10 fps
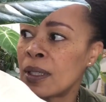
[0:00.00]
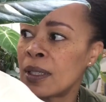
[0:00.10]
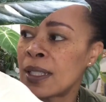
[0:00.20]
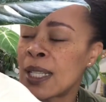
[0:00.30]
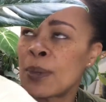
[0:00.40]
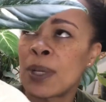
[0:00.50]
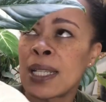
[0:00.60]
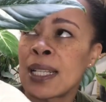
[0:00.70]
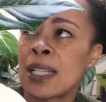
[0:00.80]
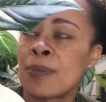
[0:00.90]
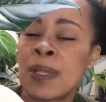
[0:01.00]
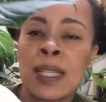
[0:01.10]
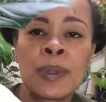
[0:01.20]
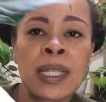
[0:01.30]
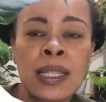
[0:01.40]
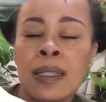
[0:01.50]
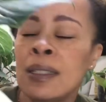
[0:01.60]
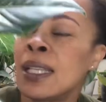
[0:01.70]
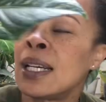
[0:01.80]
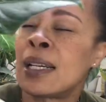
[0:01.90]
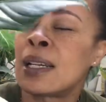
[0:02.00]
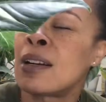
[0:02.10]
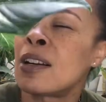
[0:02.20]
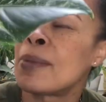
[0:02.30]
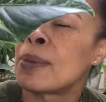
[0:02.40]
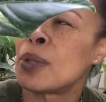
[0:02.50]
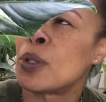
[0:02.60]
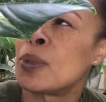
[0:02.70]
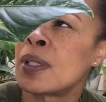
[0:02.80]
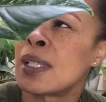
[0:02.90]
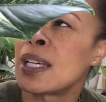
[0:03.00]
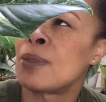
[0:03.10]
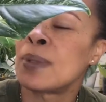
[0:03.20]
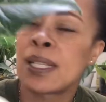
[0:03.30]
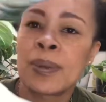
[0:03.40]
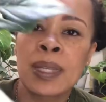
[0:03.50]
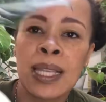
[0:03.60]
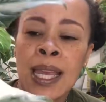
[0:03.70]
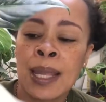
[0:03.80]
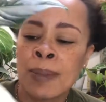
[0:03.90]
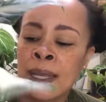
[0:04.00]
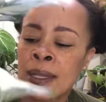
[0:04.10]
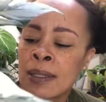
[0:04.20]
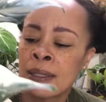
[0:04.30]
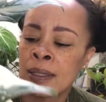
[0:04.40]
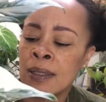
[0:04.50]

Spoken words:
Someone said to me, yeah, I can't remember who it was now, but someone came in